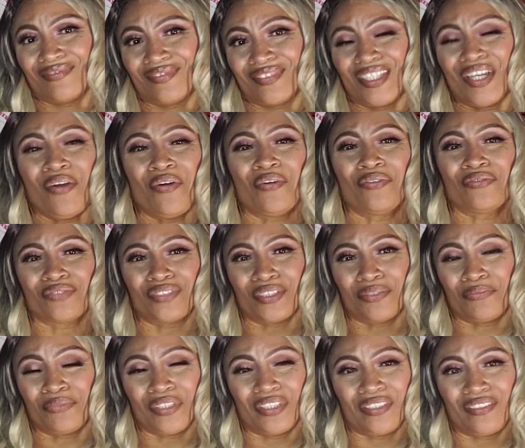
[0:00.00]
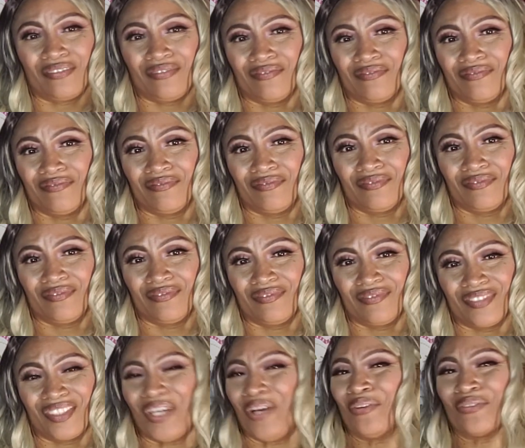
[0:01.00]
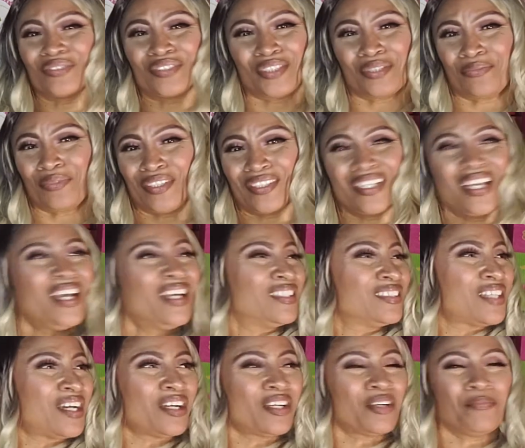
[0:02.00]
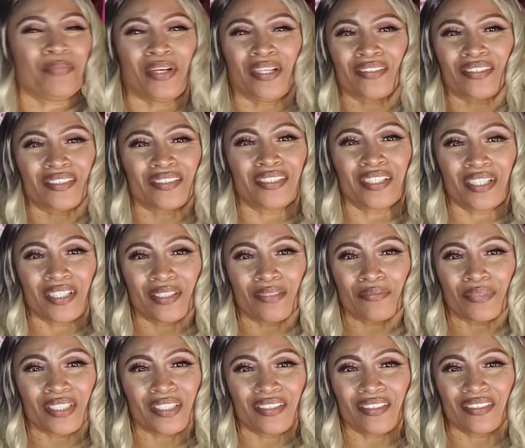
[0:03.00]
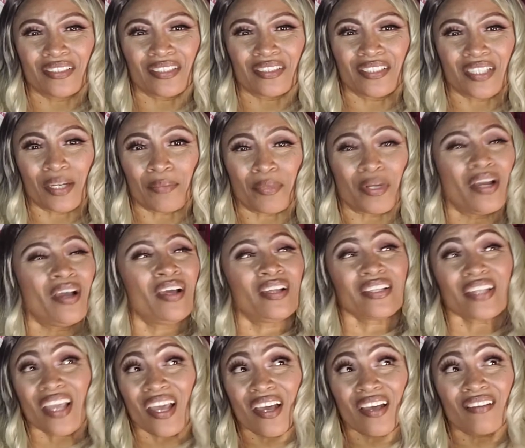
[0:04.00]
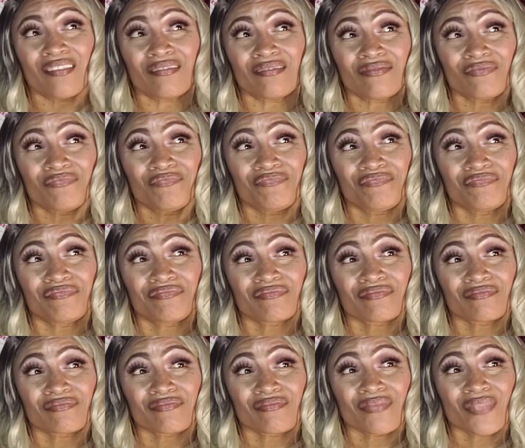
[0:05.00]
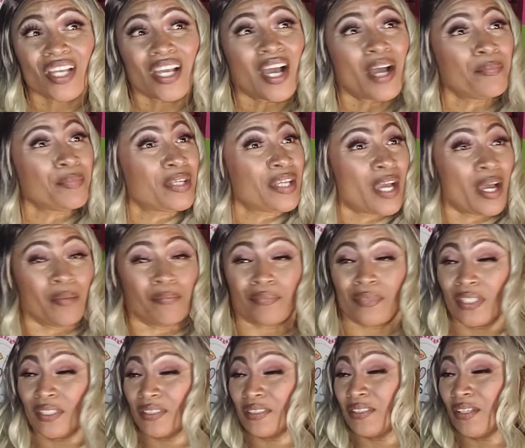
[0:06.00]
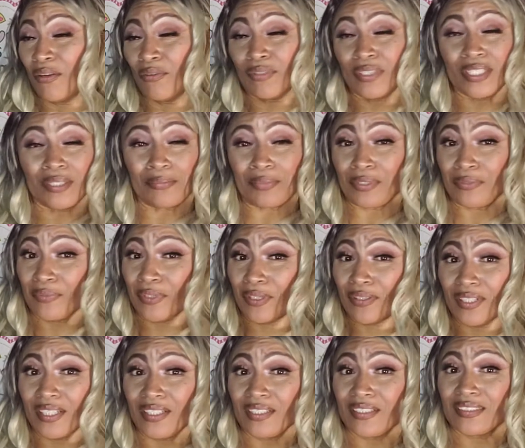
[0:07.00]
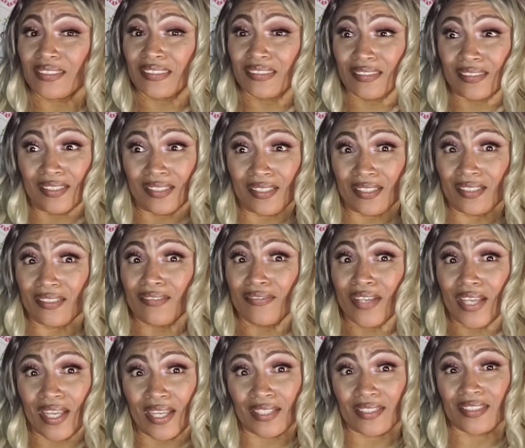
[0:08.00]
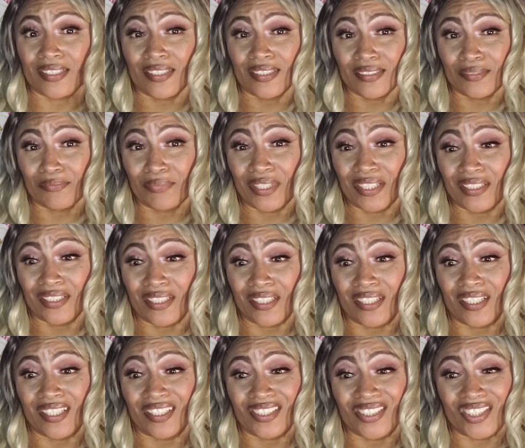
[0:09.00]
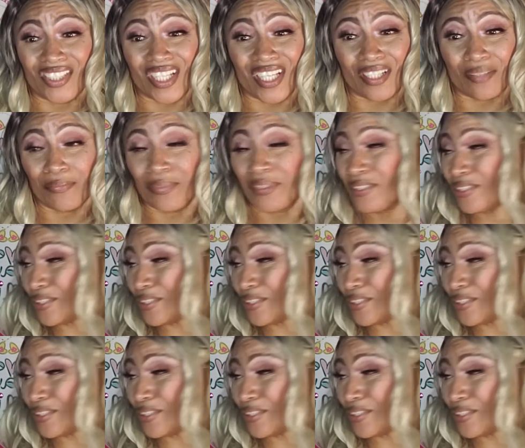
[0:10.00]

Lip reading: go on somewhere. Go on somewhere. Talk about the dumb leading the dumber. Now, I mean, don't get me wrong, honey. Steve has his money in check, but